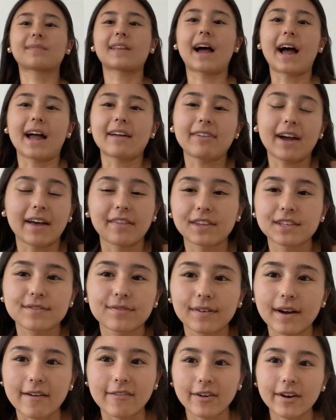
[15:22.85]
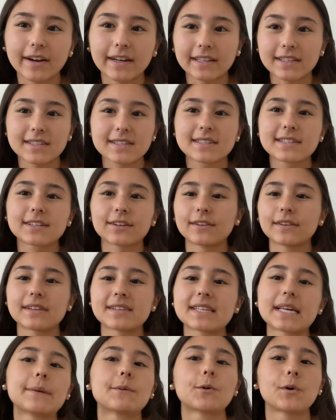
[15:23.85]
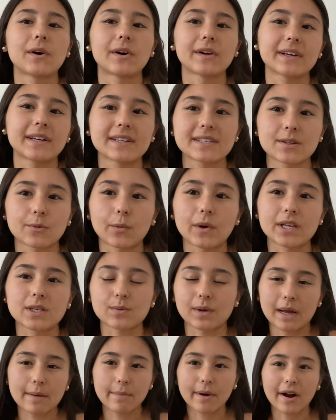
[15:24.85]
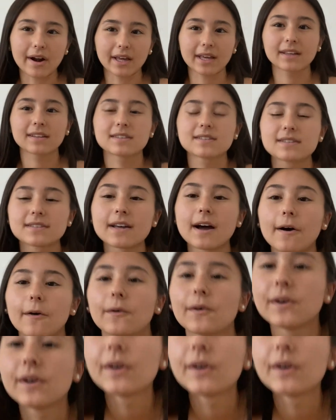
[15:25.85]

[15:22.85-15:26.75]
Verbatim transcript: i have had this forever and it's still in the same quality as it was when I bought it. So